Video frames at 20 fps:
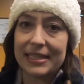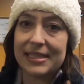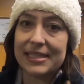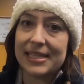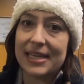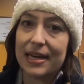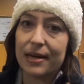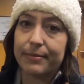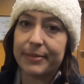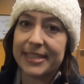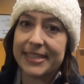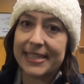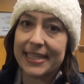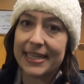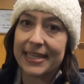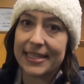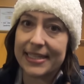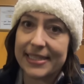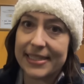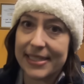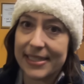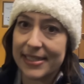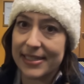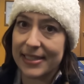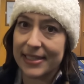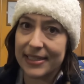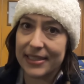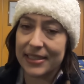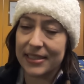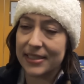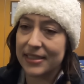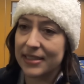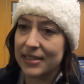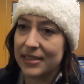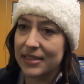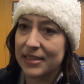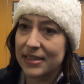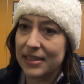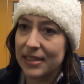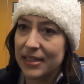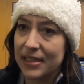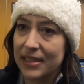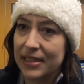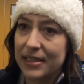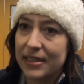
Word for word: let's see how busy it is. Oh